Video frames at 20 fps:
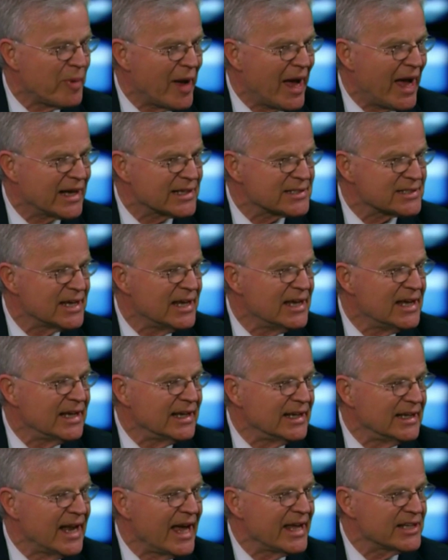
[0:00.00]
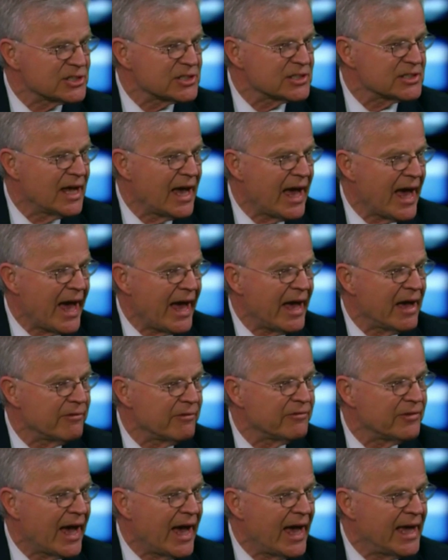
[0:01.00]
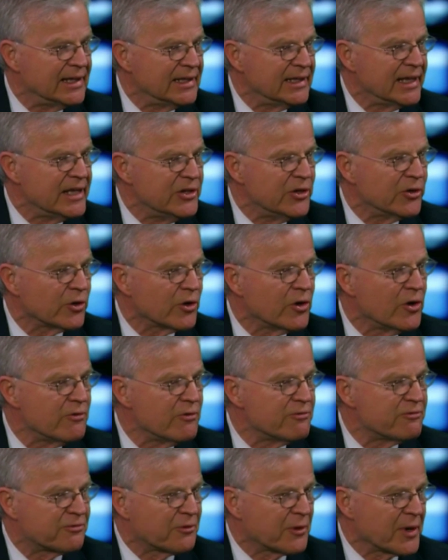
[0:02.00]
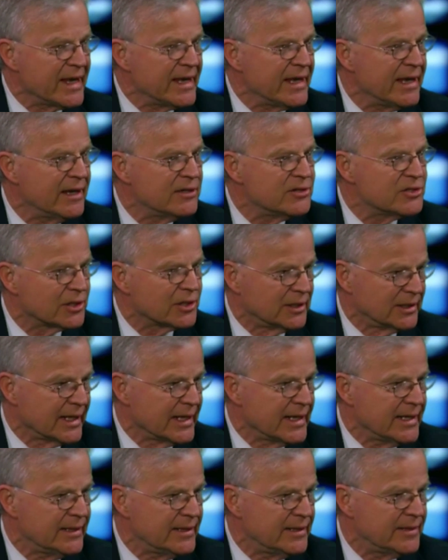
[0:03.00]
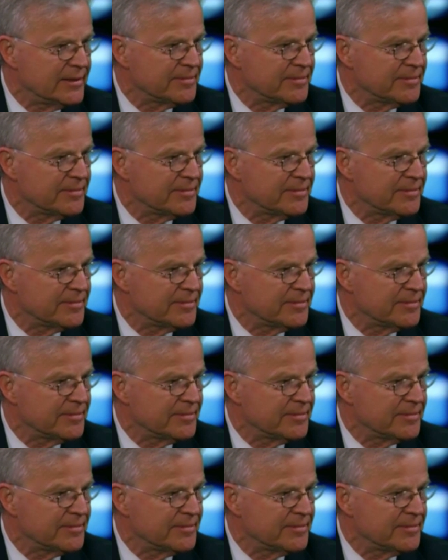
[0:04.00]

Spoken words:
PACs. Let's have a leader free to lead.